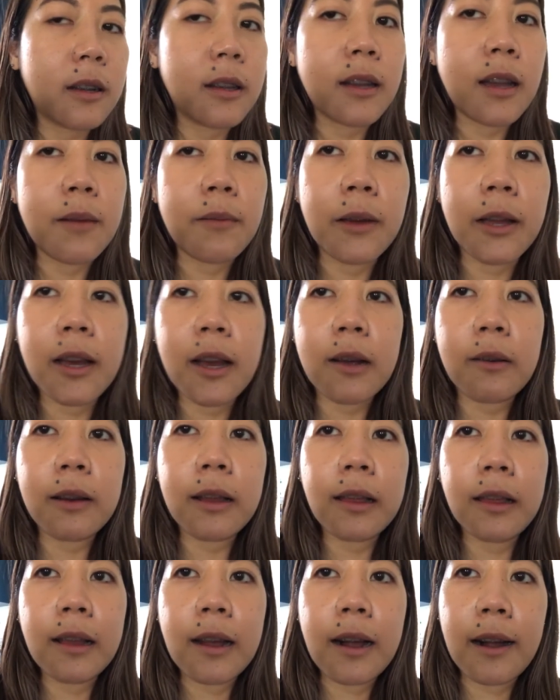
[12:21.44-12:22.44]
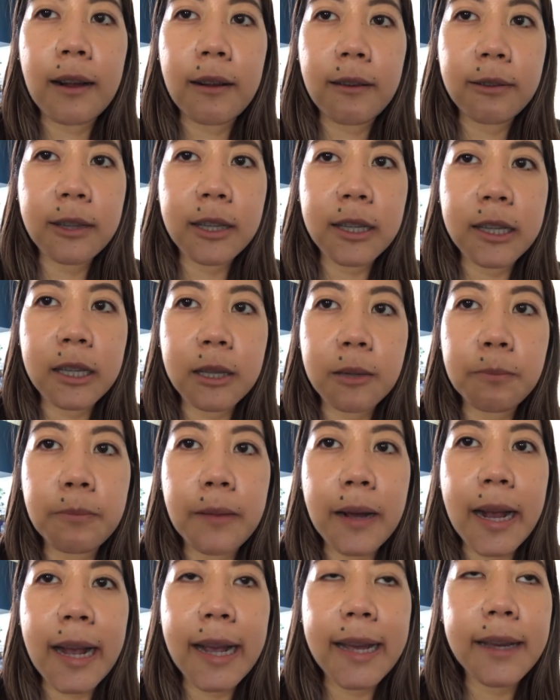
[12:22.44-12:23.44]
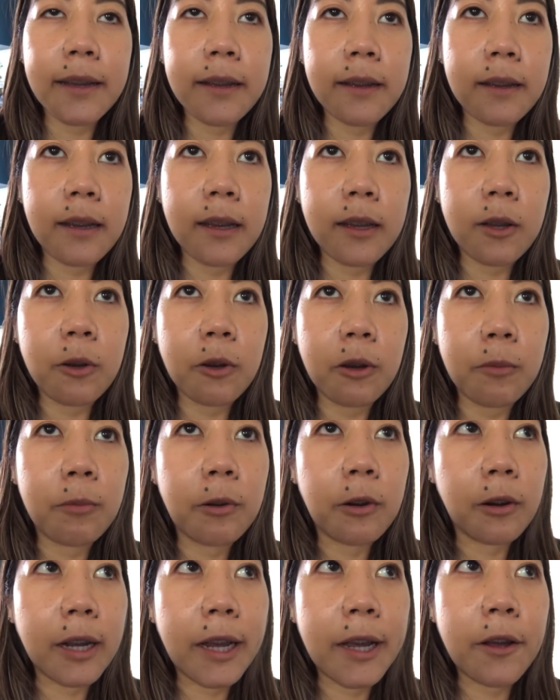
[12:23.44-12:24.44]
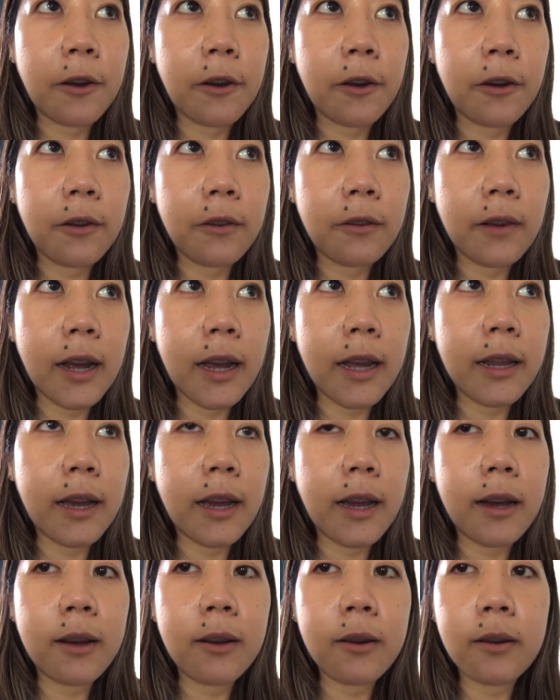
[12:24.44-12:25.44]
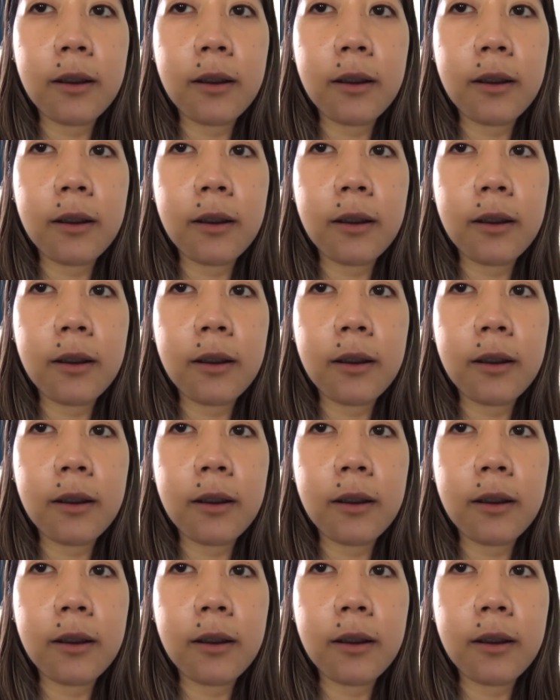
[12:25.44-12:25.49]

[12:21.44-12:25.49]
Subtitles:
damn it, I would love to just bite into a burrito right now.